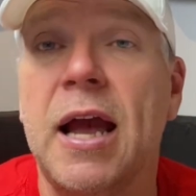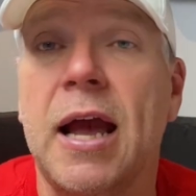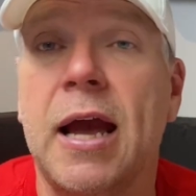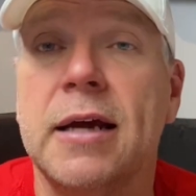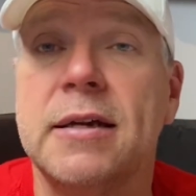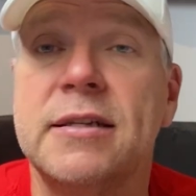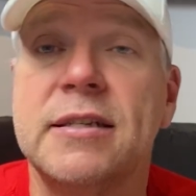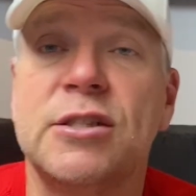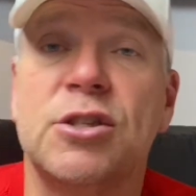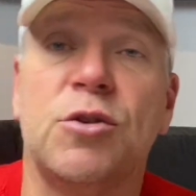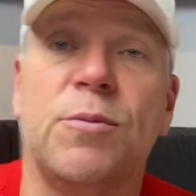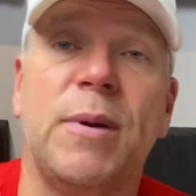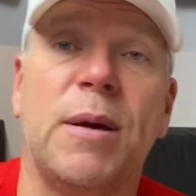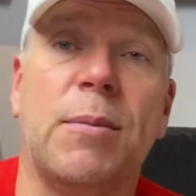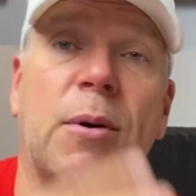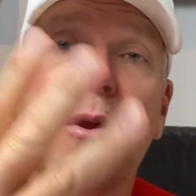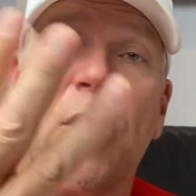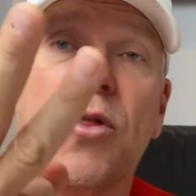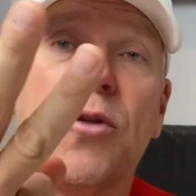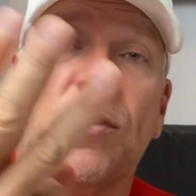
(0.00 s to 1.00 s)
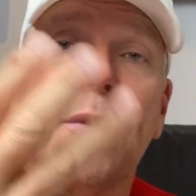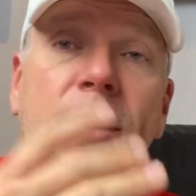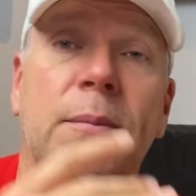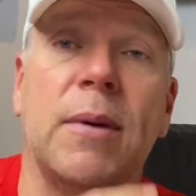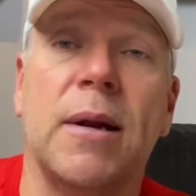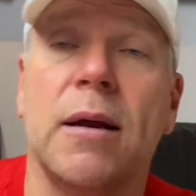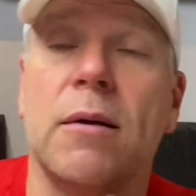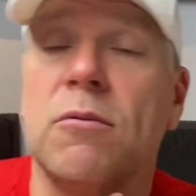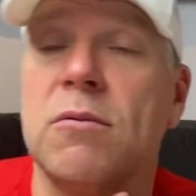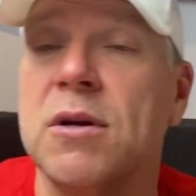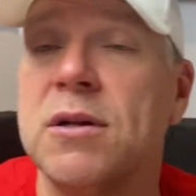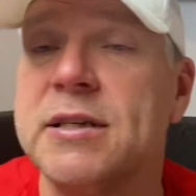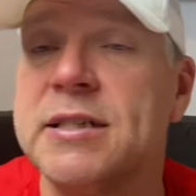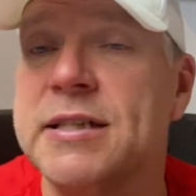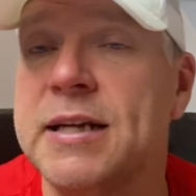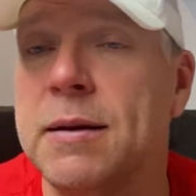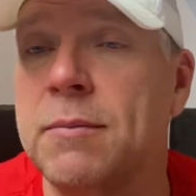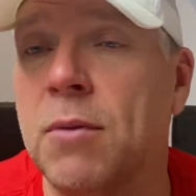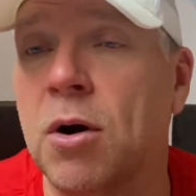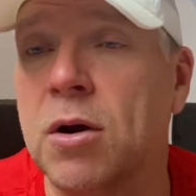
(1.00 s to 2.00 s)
And this will be about a 3-minute real estate